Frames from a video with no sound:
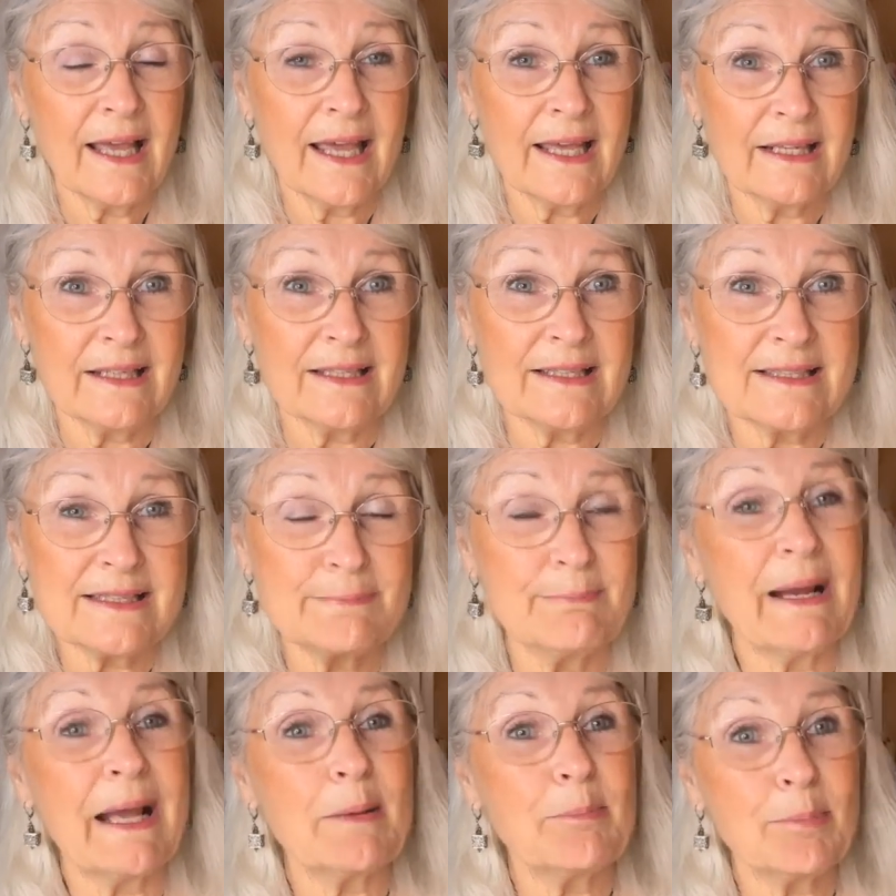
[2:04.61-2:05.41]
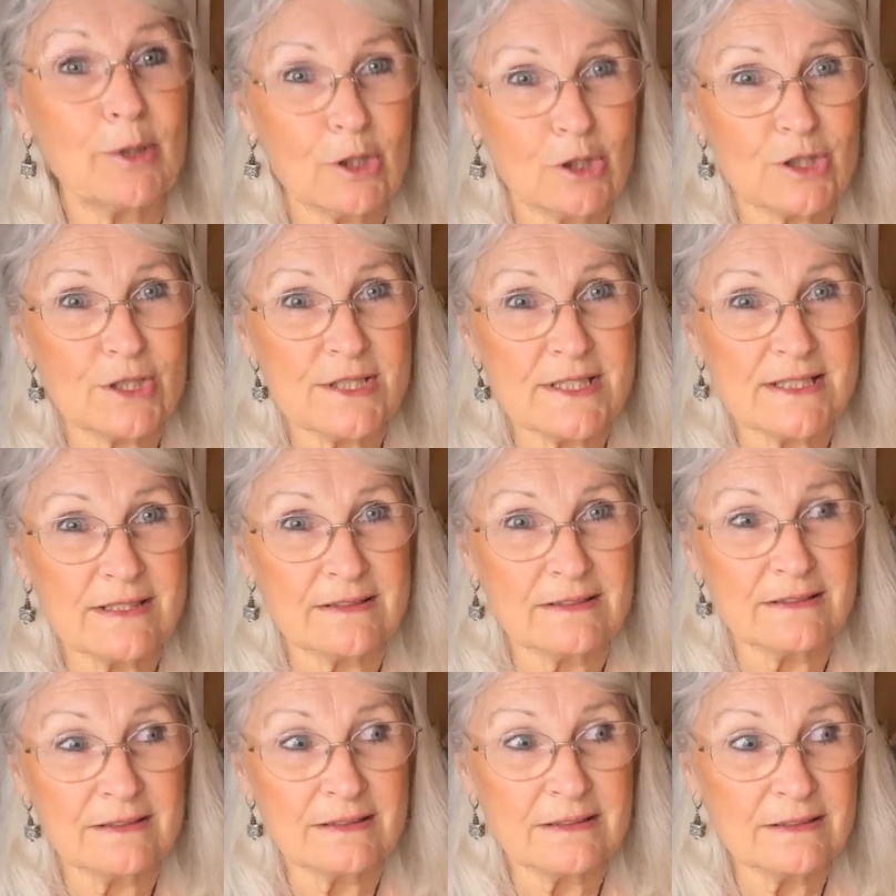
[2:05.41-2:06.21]
And it's my
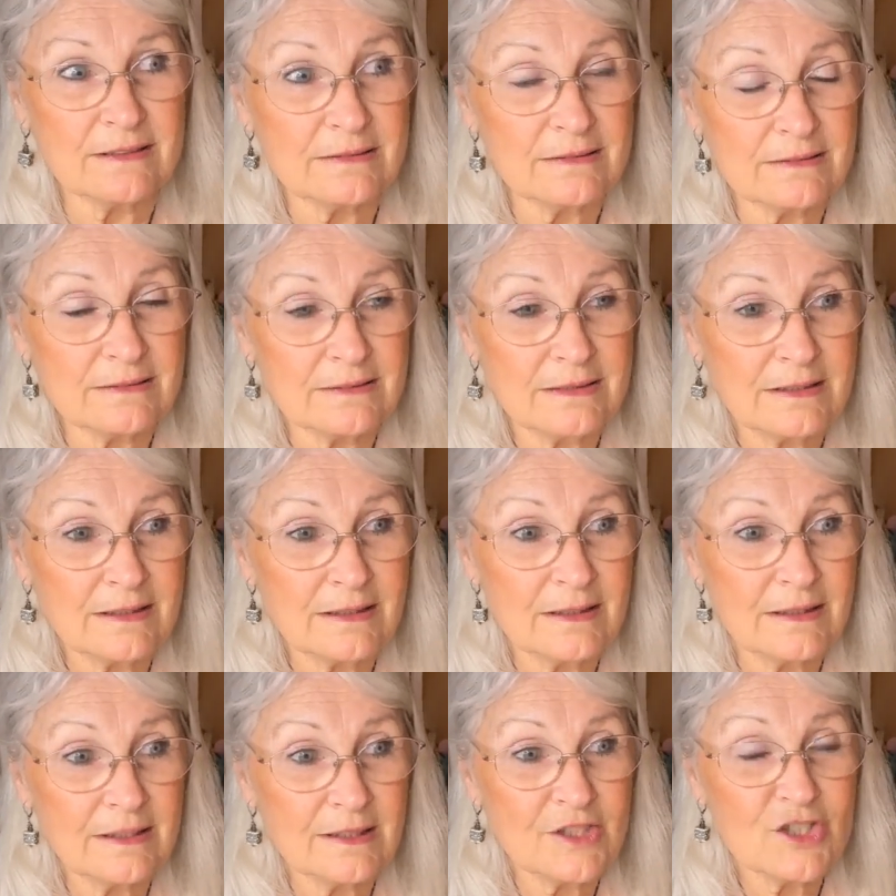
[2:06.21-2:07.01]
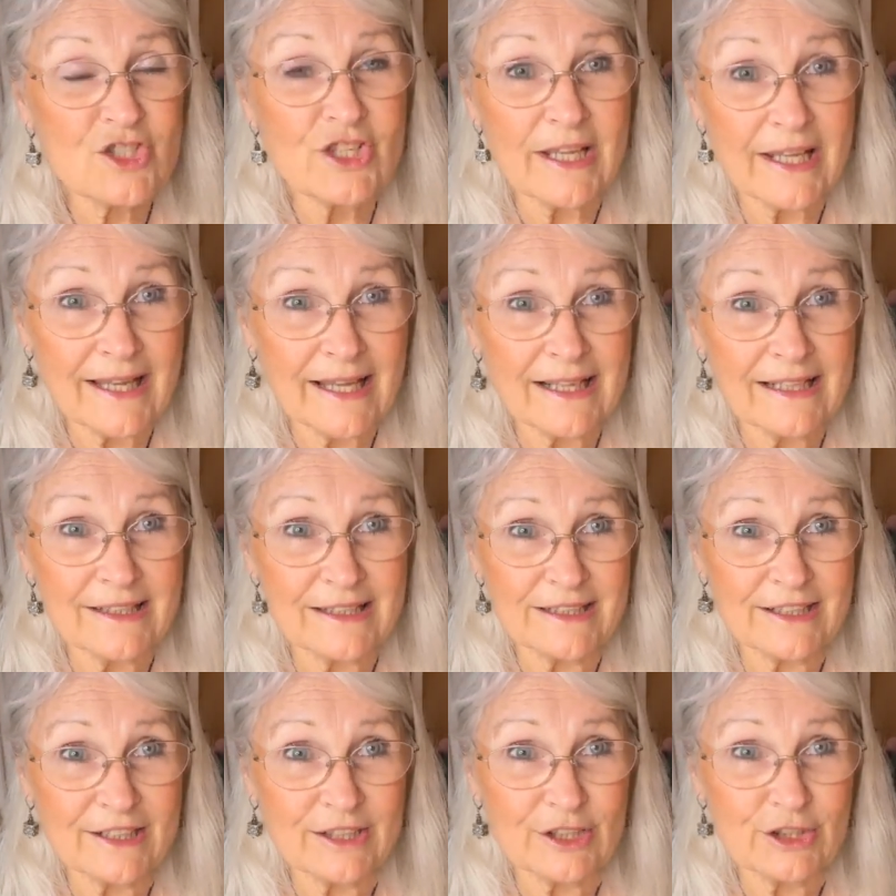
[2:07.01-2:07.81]
personal
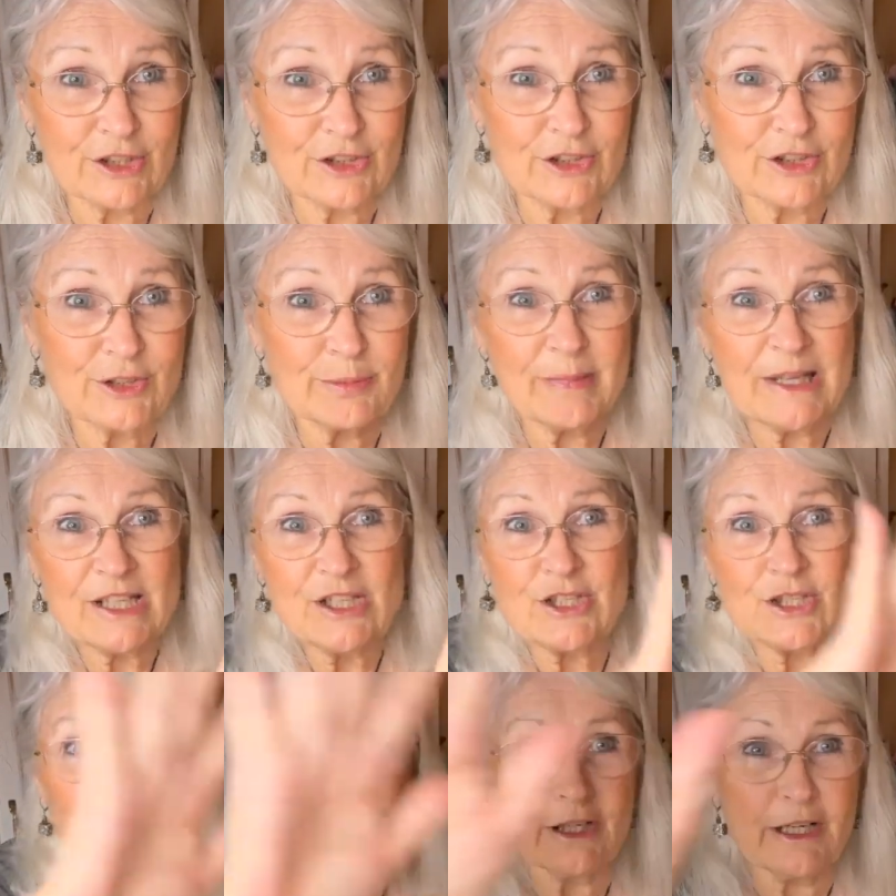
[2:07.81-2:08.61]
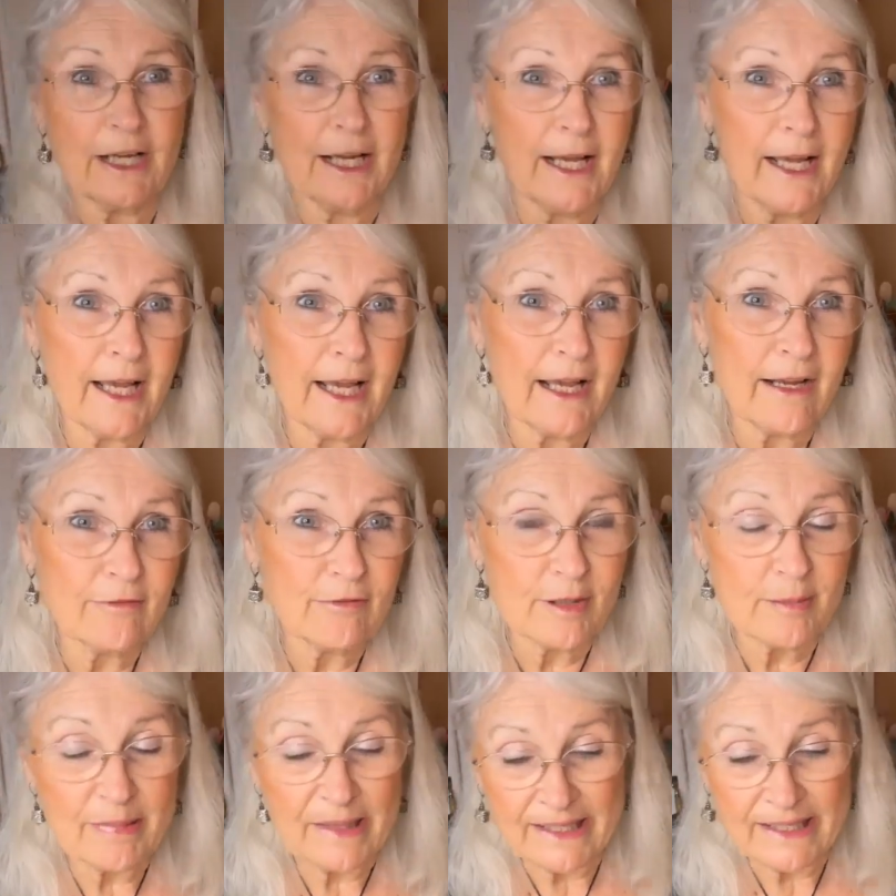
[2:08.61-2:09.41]
challenge to make sure
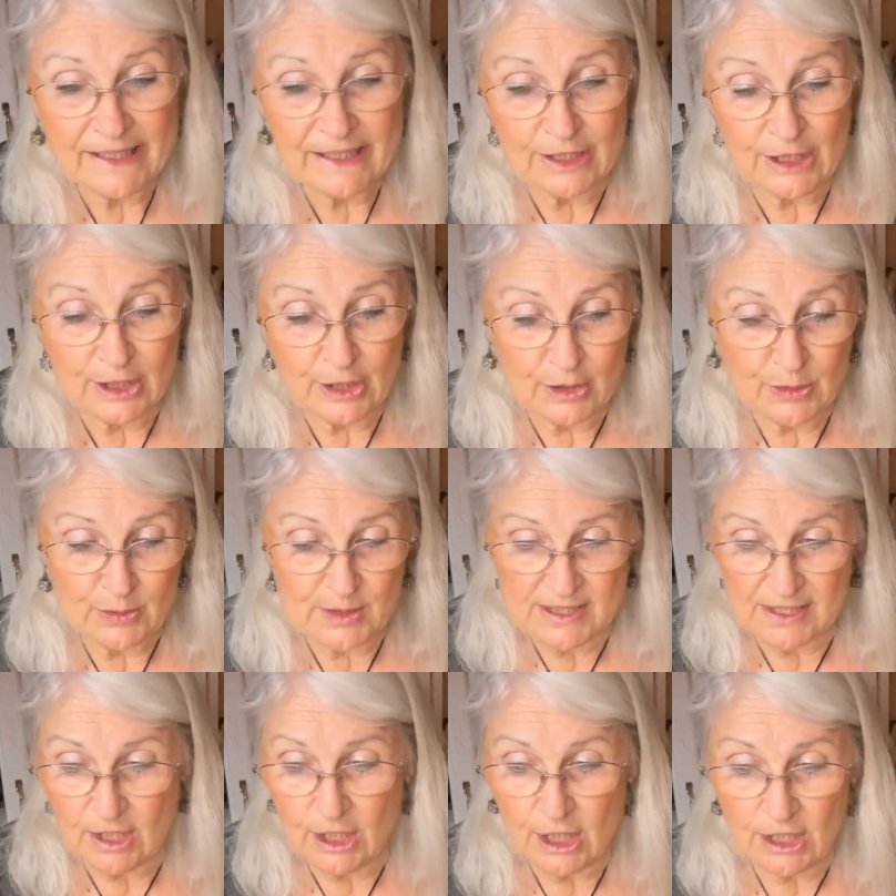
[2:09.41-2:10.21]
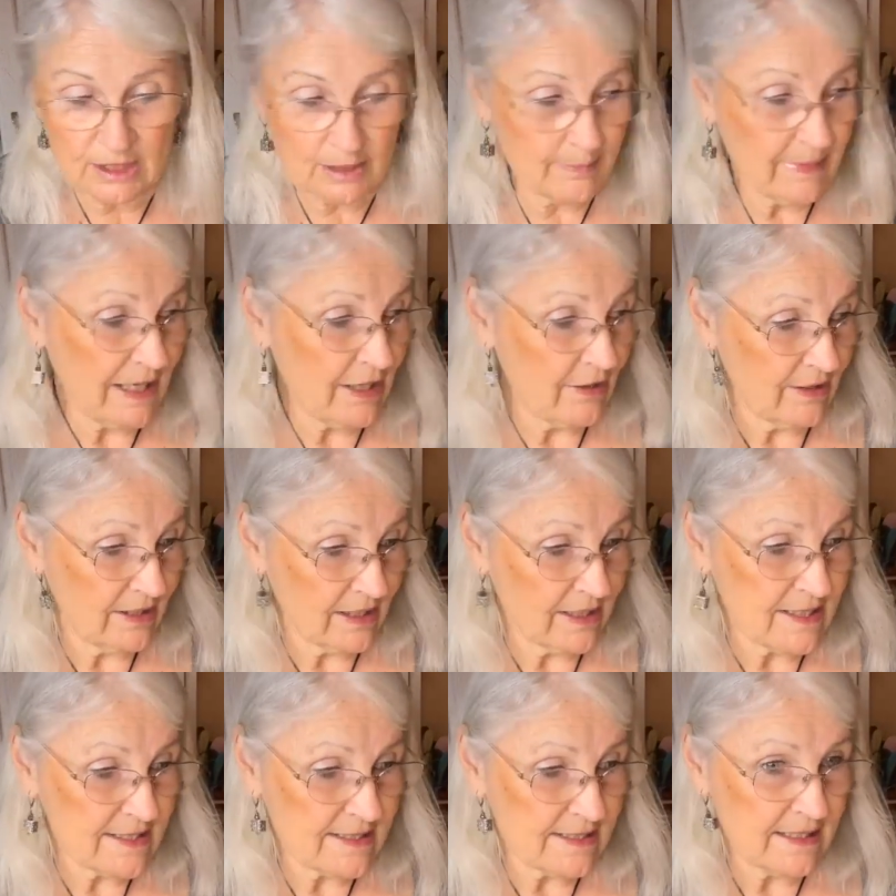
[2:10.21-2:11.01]
everybody knows all about
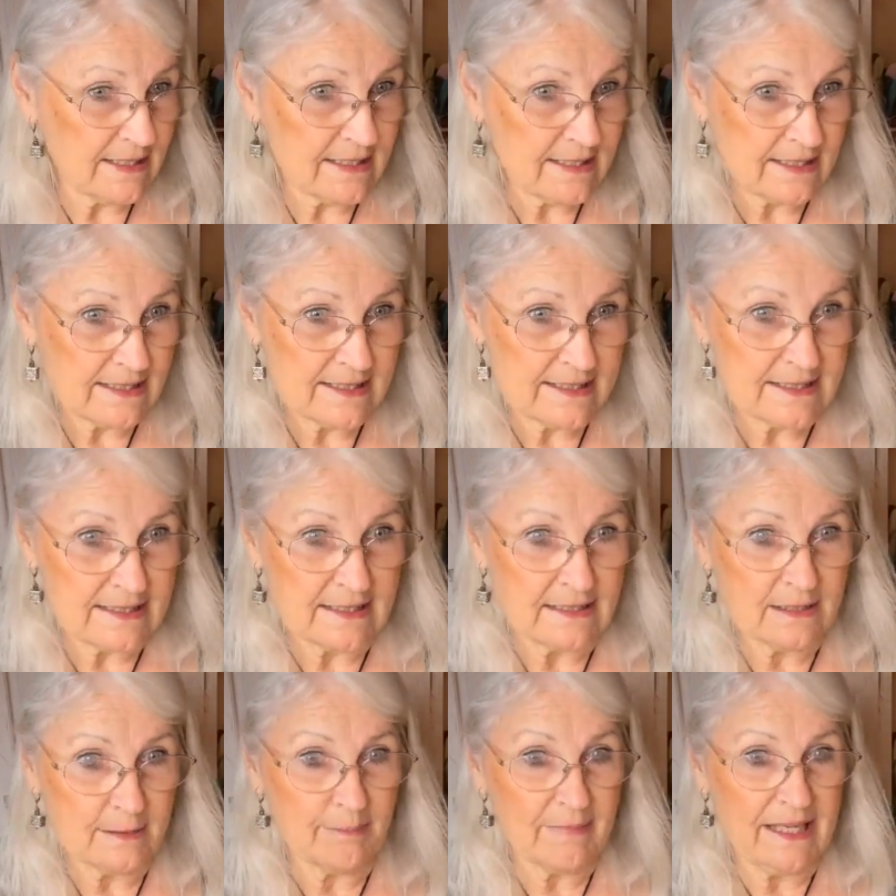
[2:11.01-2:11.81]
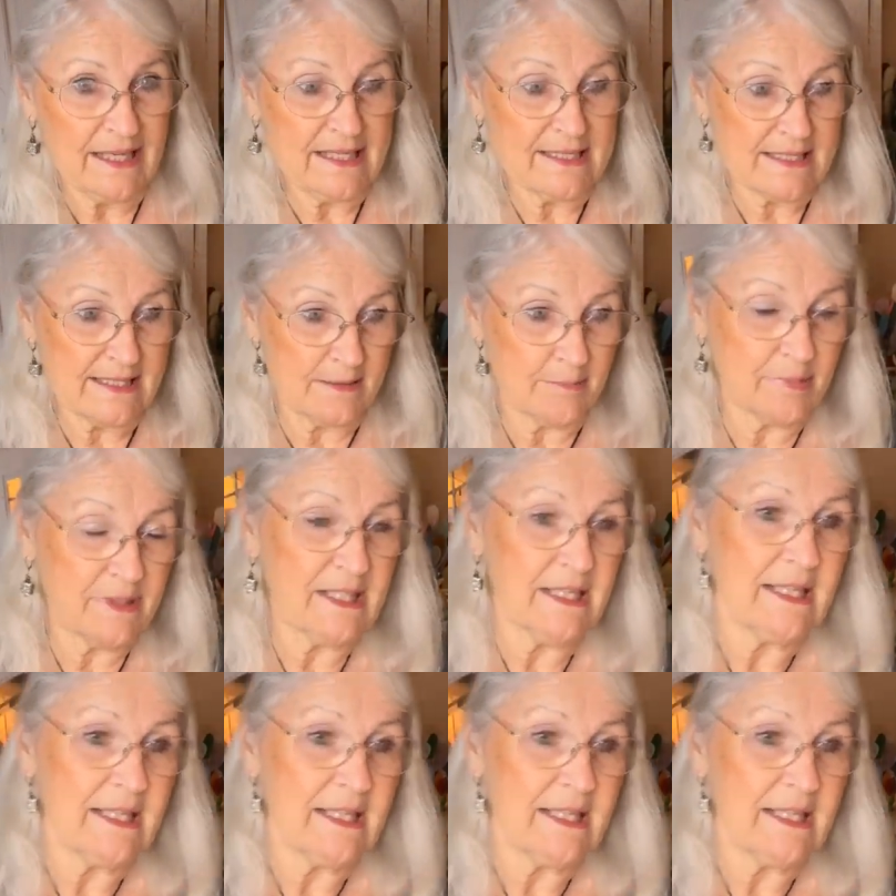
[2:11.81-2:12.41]
it because it is an amazing